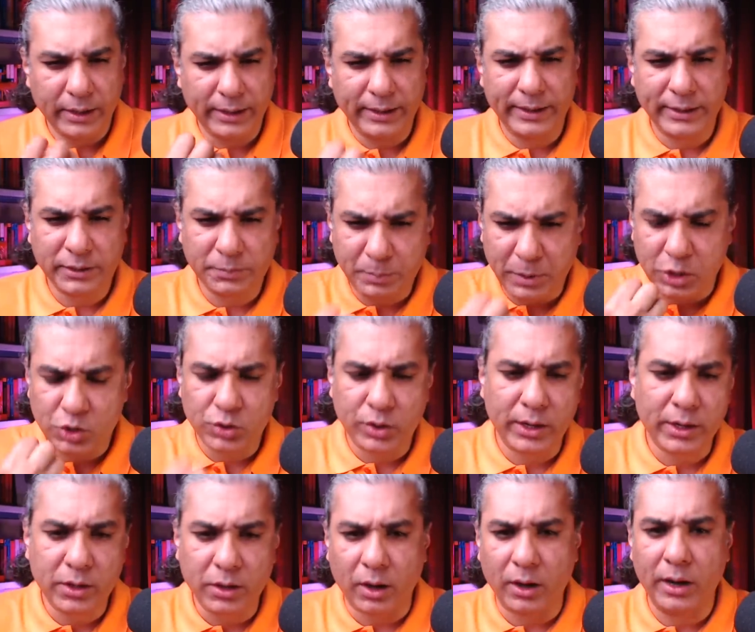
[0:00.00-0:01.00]
And
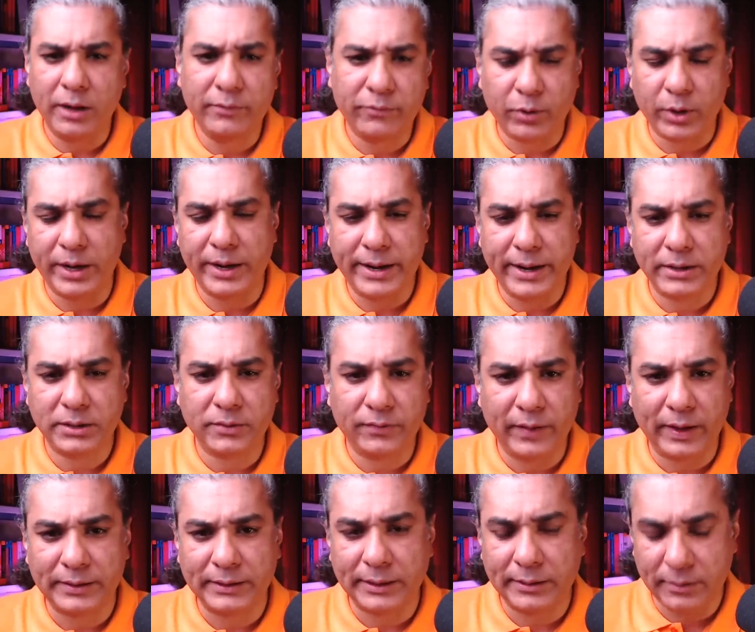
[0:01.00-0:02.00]
especially galling for India is the
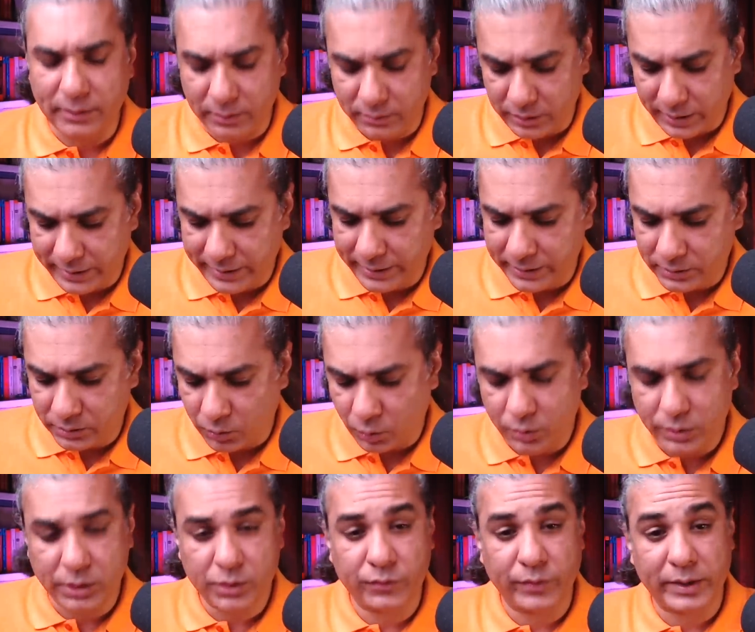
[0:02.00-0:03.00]
fact that the Chinese
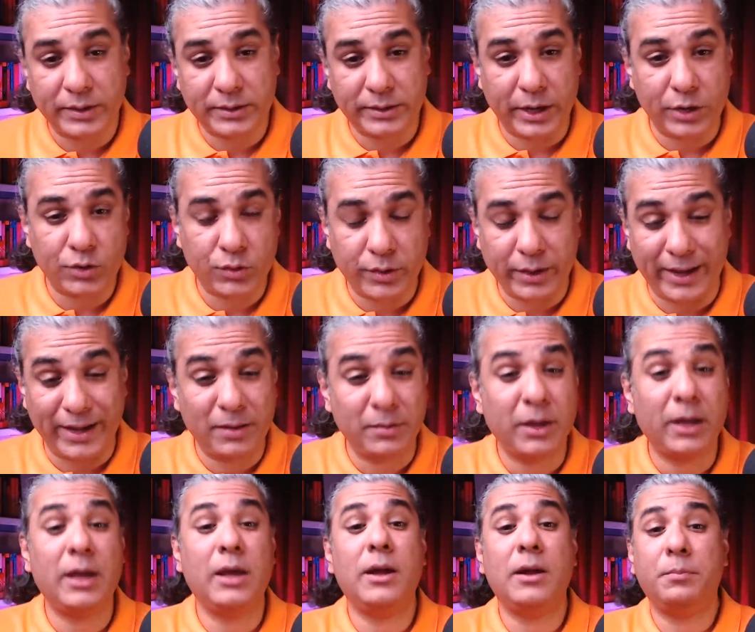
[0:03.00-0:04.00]
soldiers were stationed
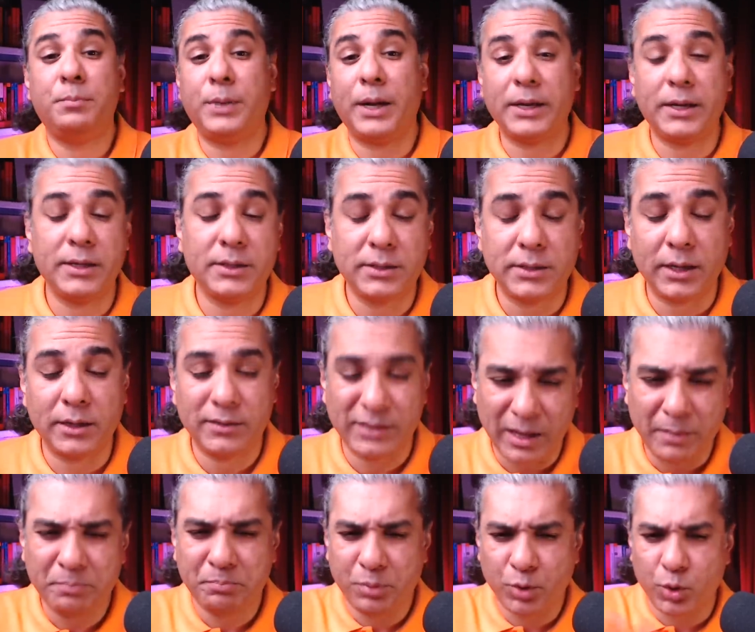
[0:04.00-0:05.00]
in Pakistan,
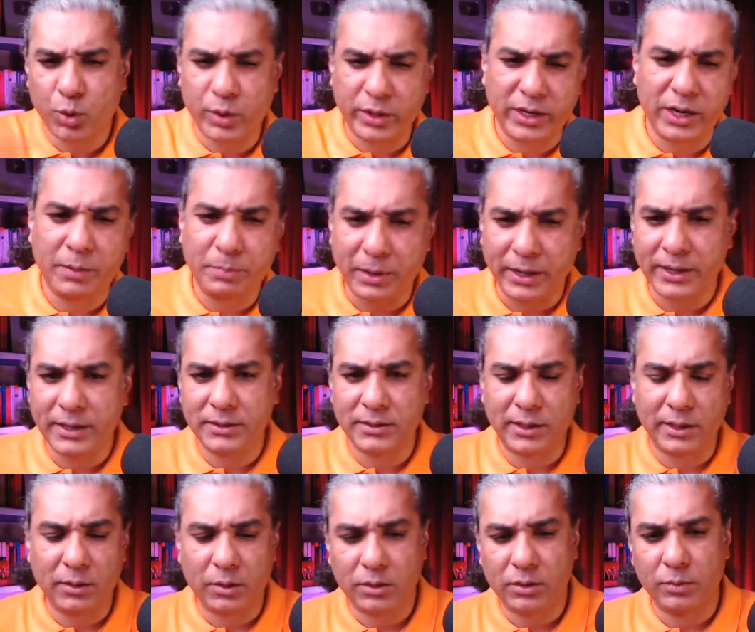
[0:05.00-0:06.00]
temporarily
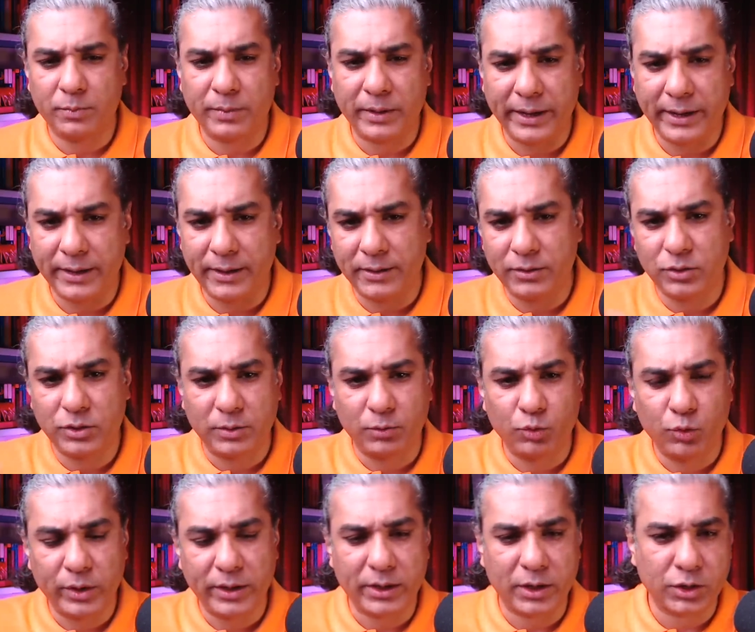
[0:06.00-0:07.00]
Pakistan occupied
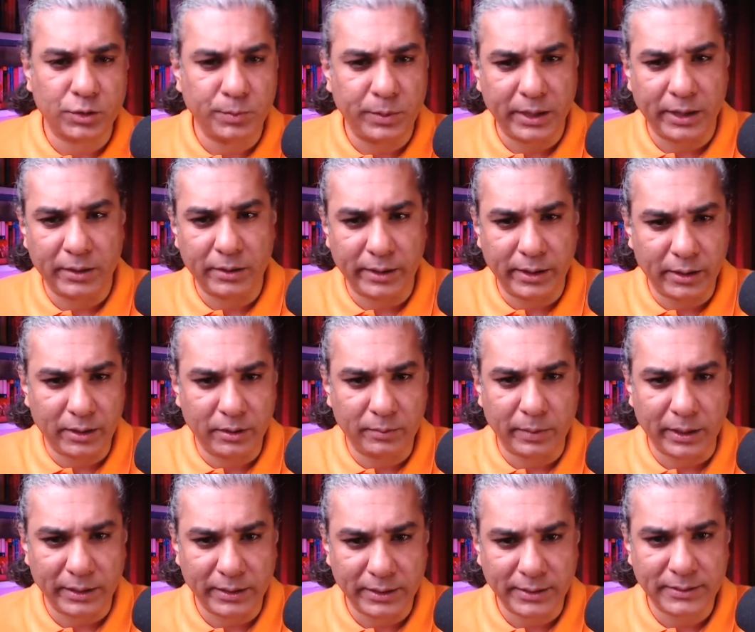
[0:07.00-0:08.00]
Jammu and Kashmir and Gilgit
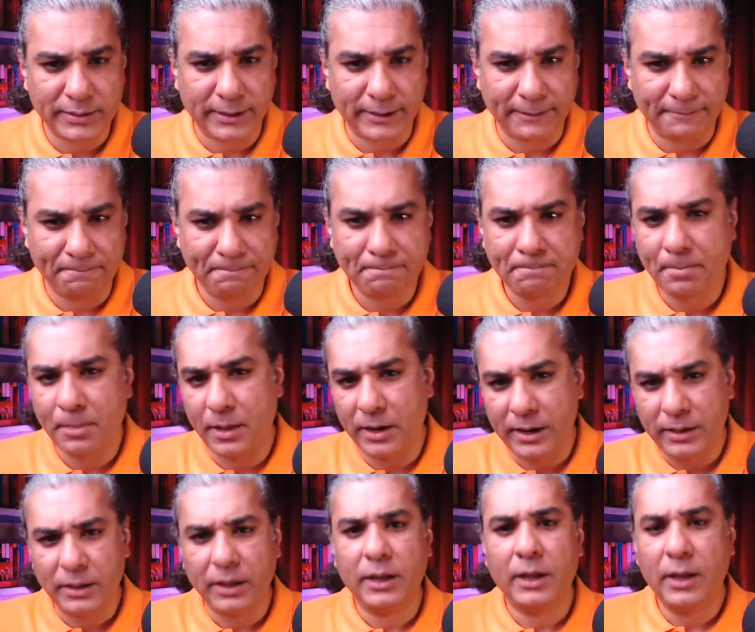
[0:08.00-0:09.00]
Baltistan
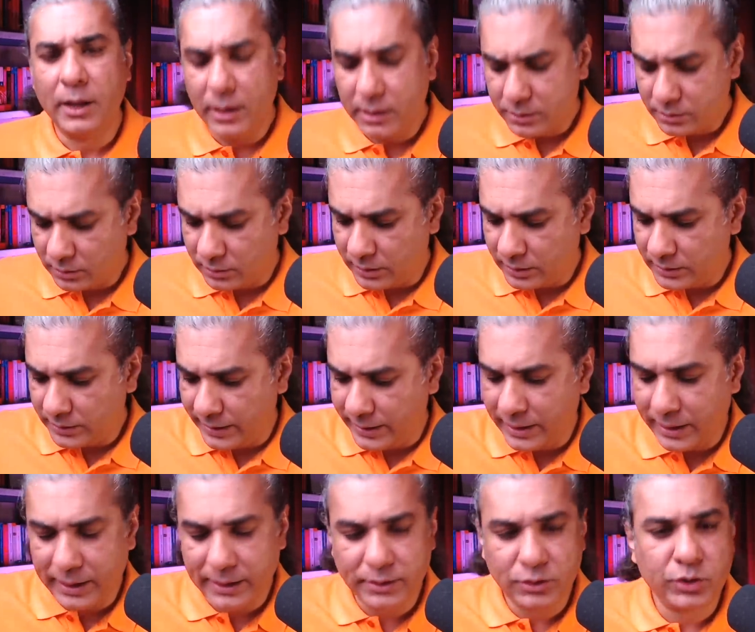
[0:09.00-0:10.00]
right so this
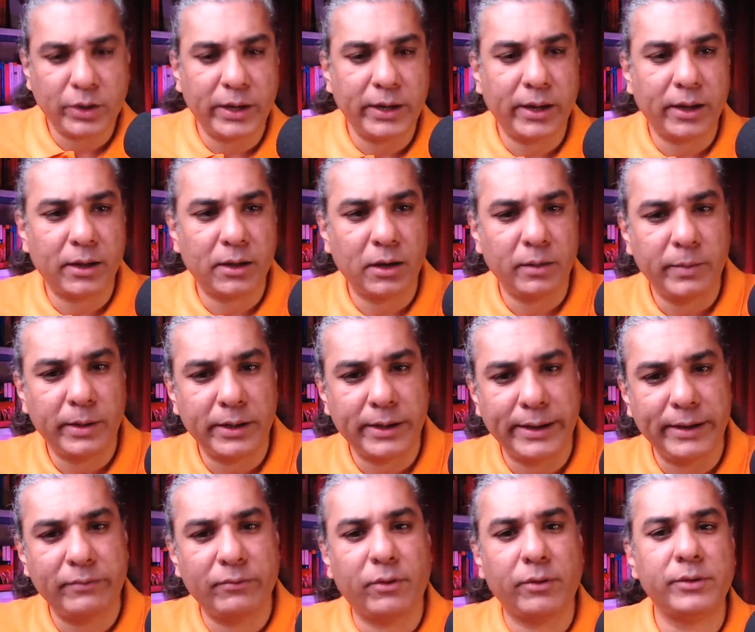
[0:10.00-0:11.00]
iran china agreement
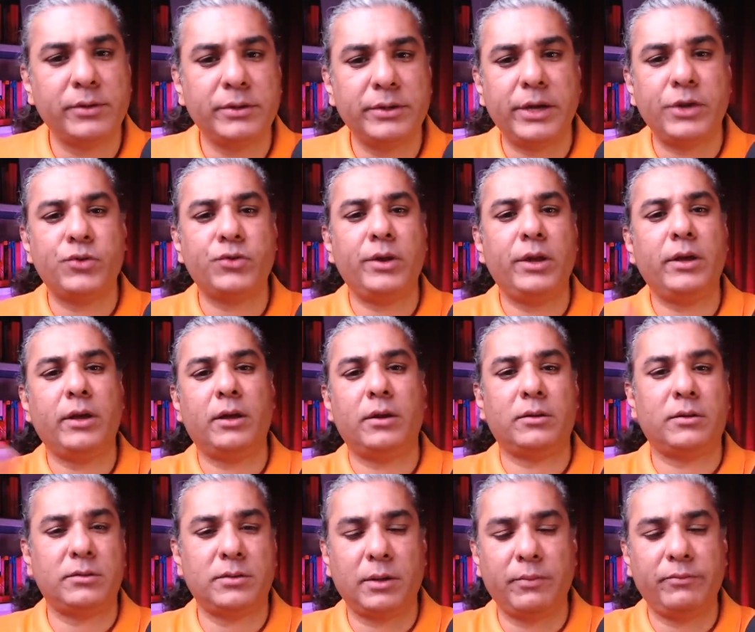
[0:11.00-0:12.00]
involves stationing
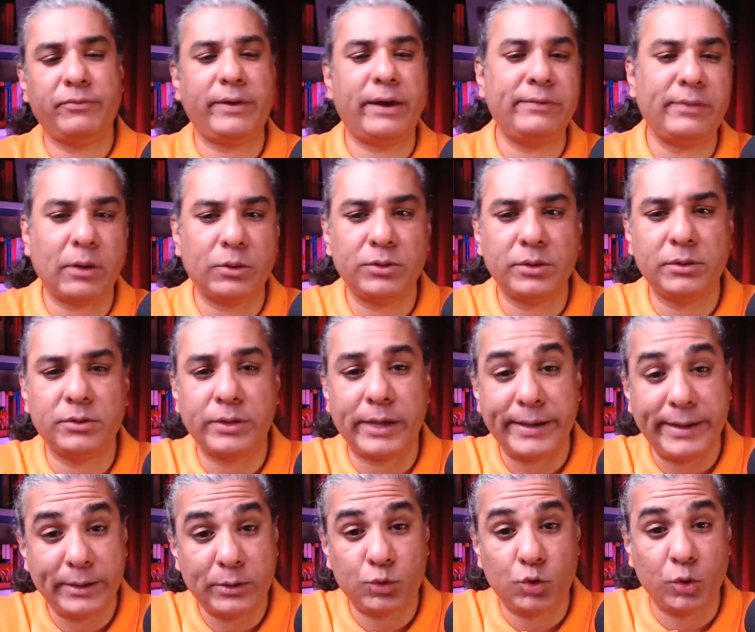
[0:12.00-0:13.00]
some 5000
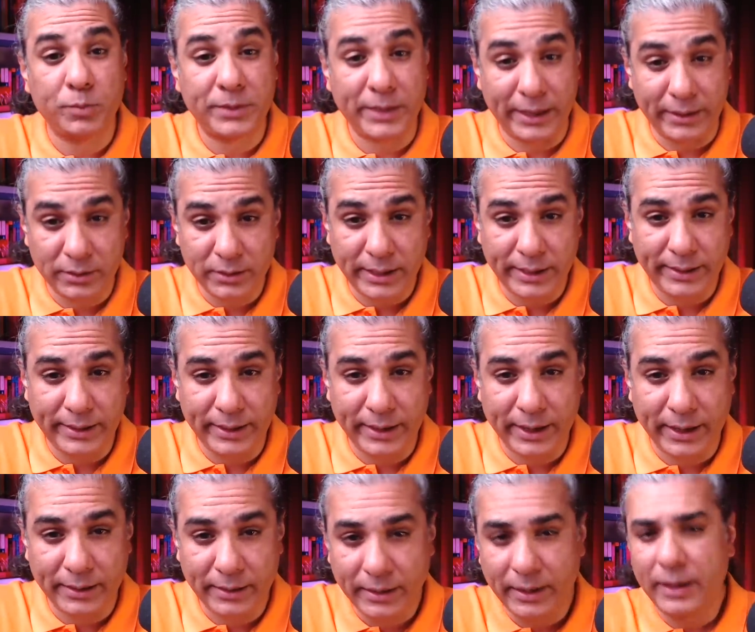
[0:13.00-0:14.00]
chinese troops inside
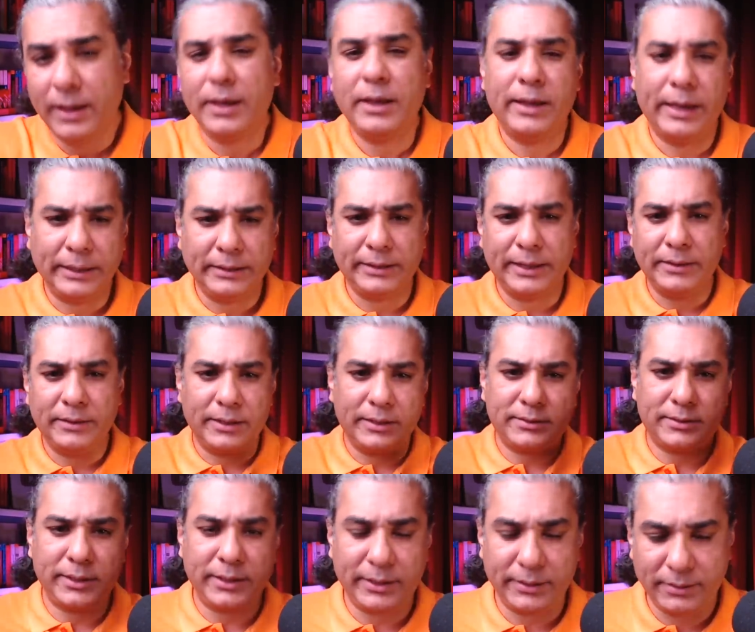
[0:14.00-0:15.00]
iran and then
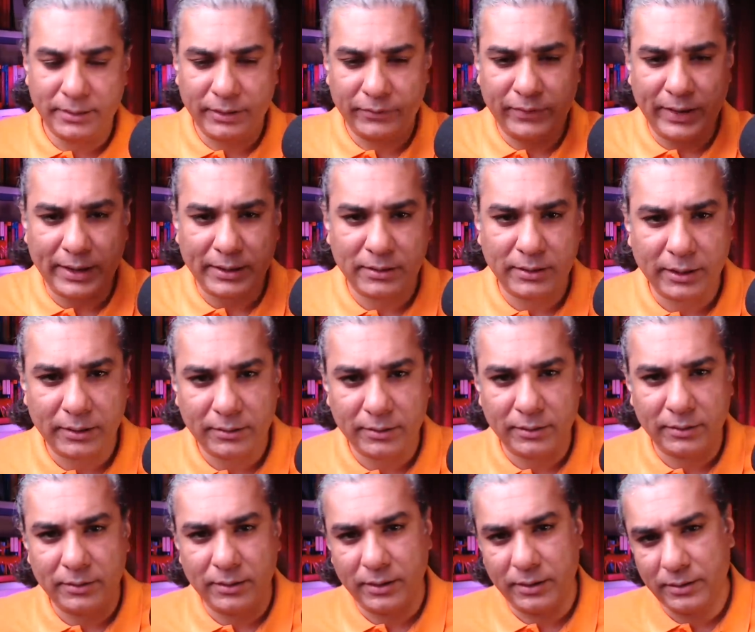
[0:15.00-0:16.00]
there's the the fact that
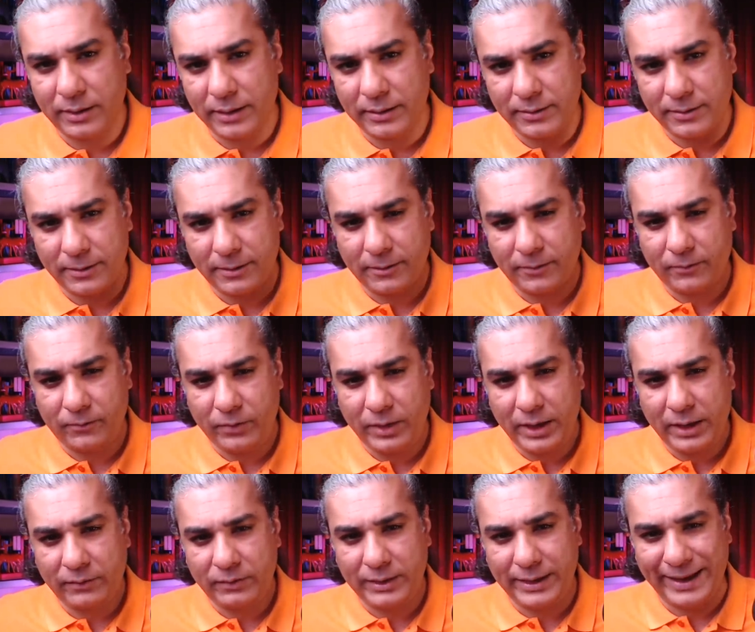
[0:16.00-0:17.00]
that uh, we
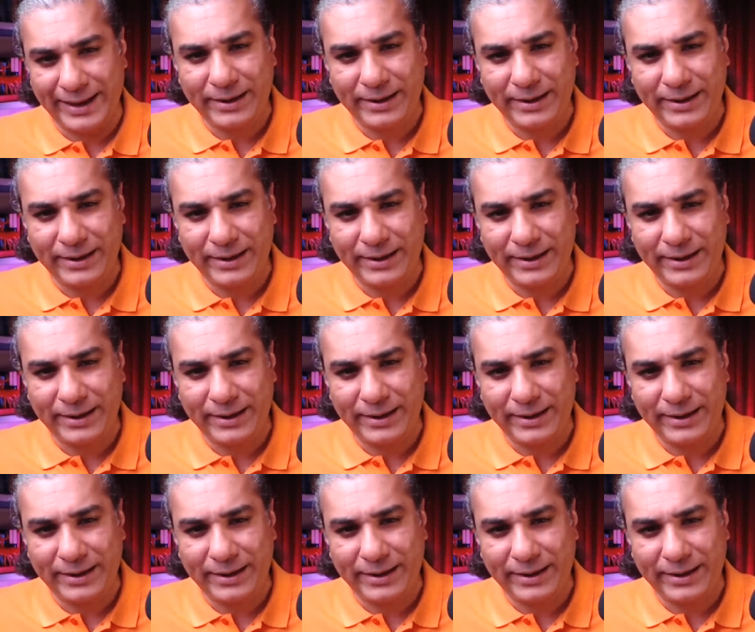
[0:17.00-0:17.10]
have the